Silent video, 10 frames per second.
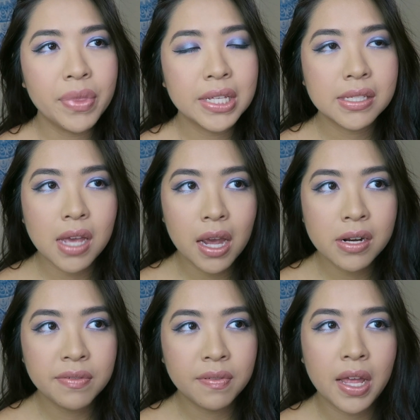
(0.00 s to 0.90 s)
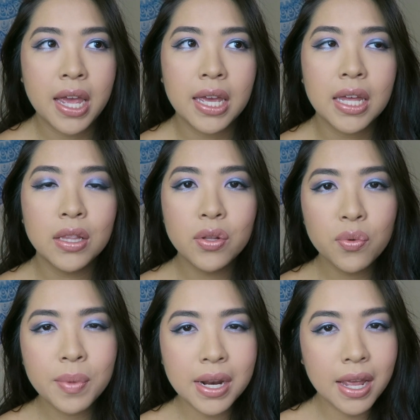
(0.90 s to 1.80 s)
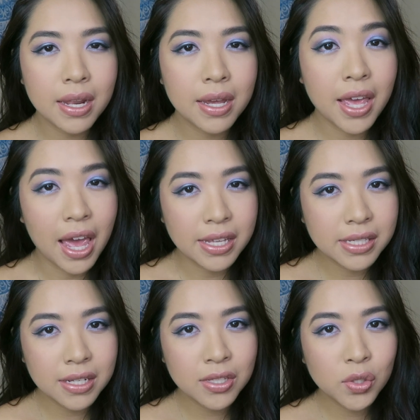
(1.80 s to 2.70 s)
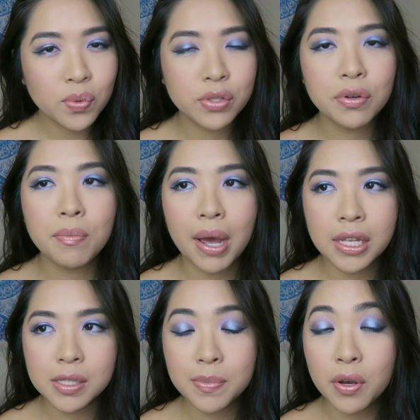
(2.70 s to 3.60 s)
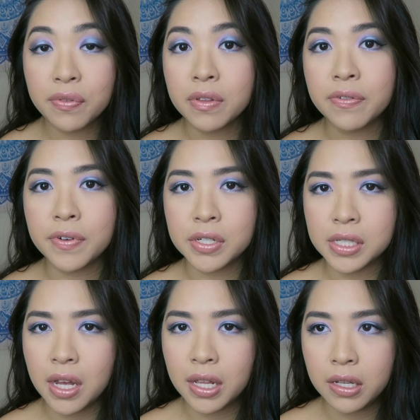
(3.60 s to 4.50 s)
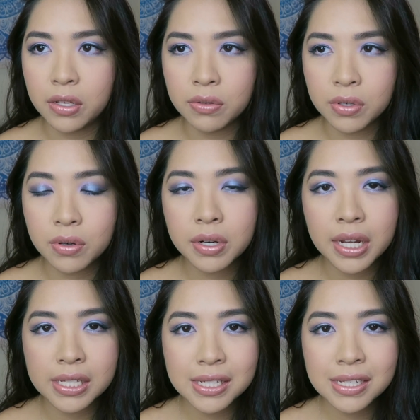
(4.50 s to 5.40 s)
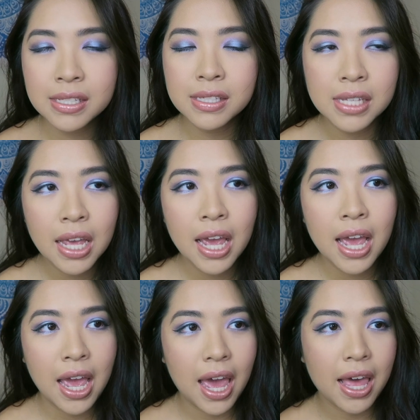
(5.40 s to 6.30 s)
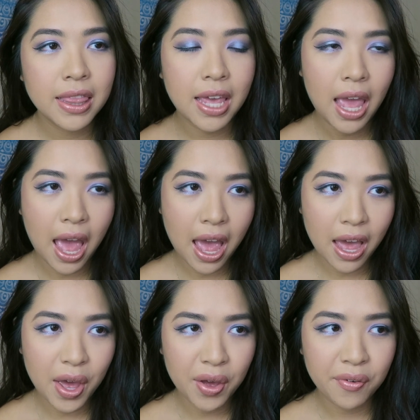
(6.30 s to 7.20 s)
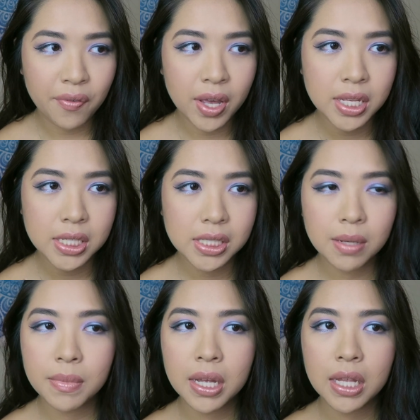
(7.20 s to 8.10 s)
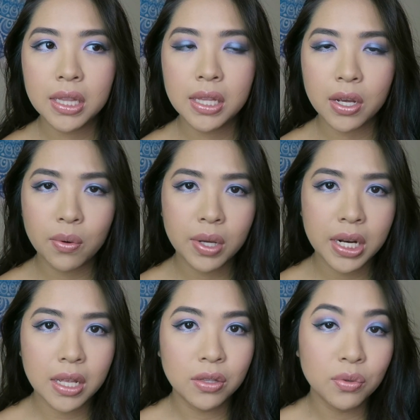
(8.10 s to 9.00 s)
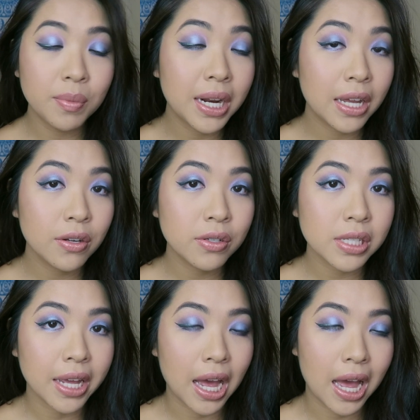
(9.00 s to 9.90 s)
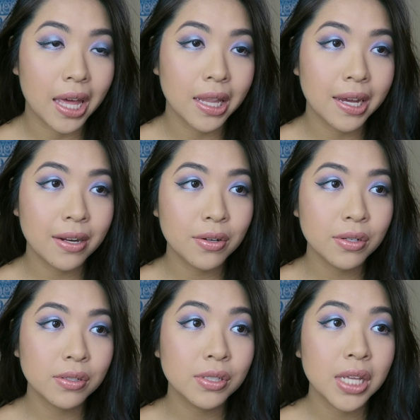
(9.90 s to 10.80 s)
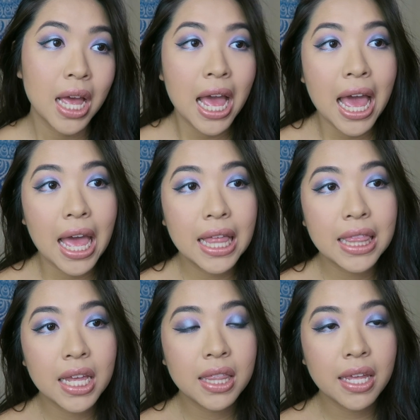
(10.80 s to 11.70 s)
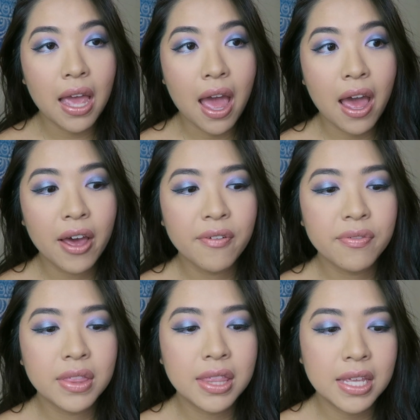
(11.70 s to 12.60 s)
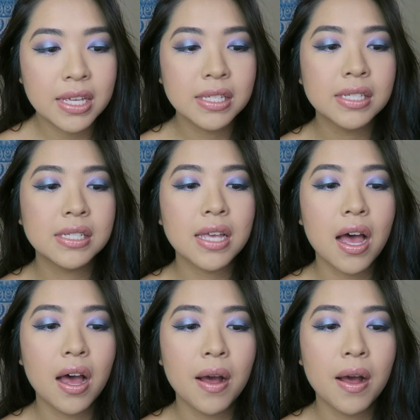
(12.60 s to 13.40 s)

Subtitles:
this kind of like illuminating essence which reminds me of the Farsali unicorn essence, and they have some liquid illuminators like highlighters, and then they have this